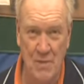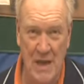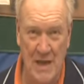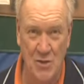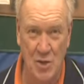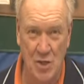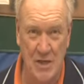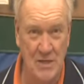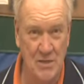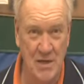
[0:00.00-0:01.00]
and the
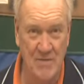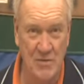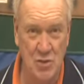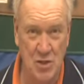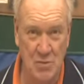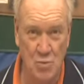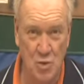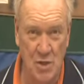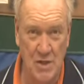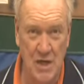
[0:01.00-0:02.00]
late David
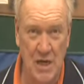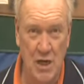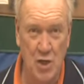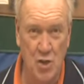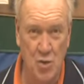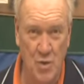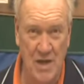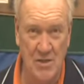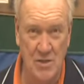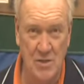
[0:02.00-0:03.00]
Chitwood
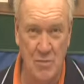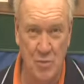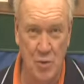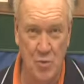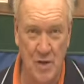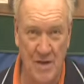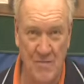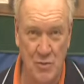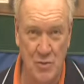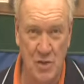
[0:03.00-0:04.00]
directed the Blue
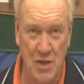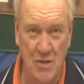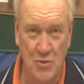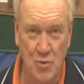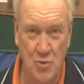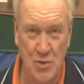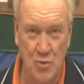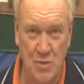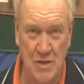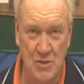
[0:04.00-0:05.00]
Devils to a
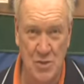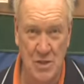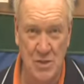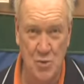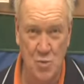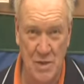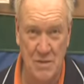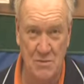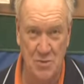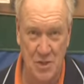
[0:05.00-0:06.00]

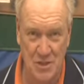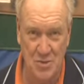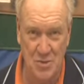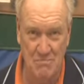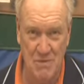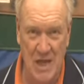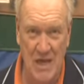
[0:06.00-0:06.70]
26-win season.